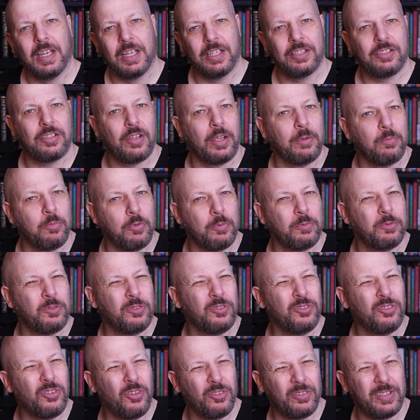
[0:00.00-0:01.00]
And so it
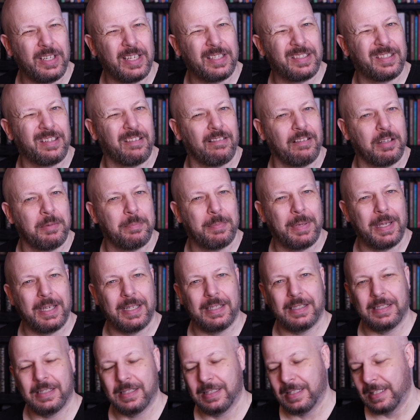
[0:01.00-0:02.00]
would not necessarily
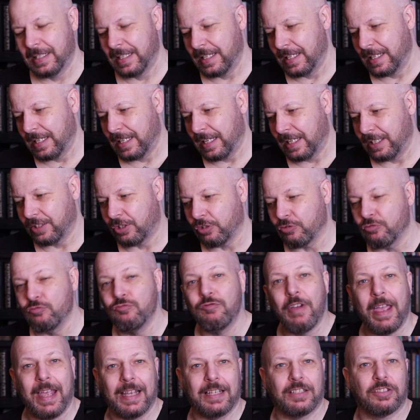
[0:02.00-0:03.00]
be a
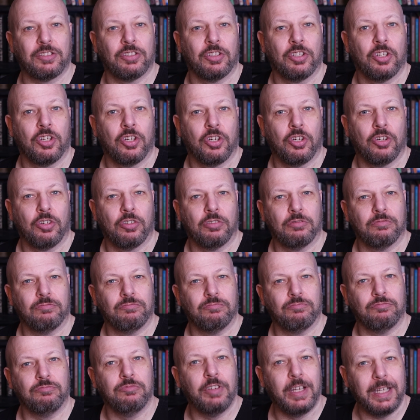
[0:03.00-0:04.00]
direct
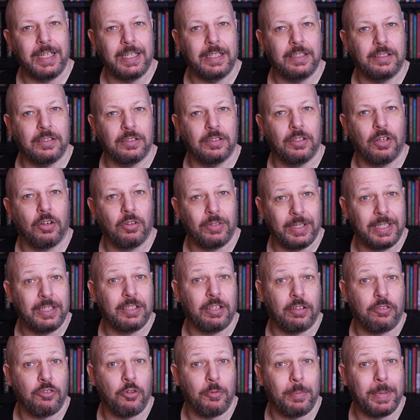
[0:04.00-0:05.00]
read on
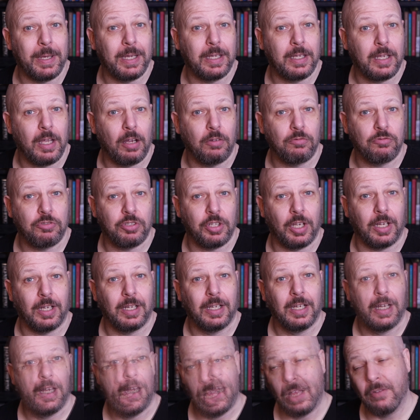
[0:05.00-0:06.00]
Indo-European
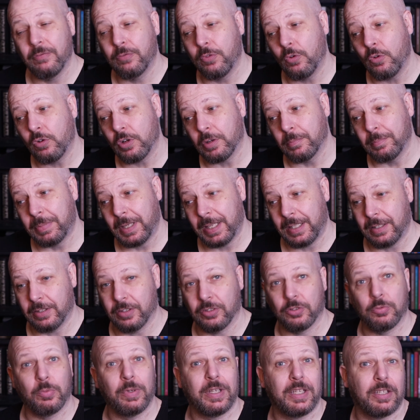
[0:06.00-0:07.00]
culture. And for
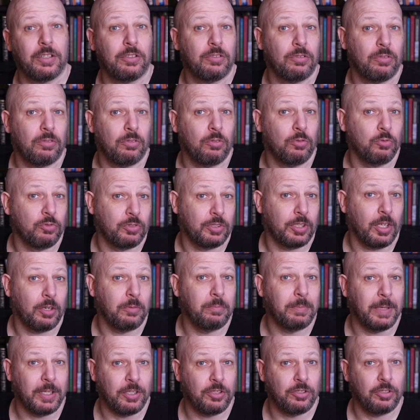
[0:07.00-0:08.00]
completeness, we can
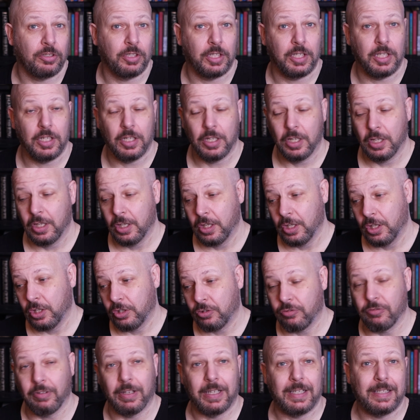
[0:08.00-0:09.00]
also mention the
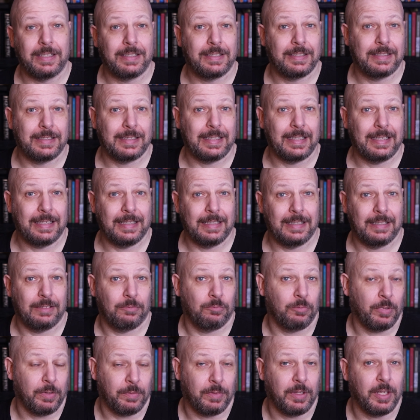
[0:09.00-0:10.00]
Greeks,
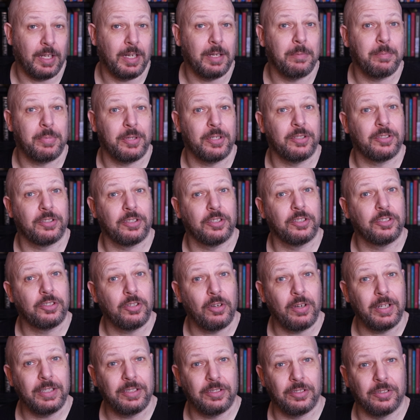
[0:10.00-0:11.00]
the Olympians and the
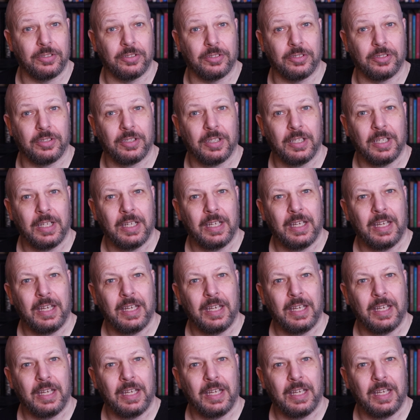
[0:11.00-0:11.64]
Titans.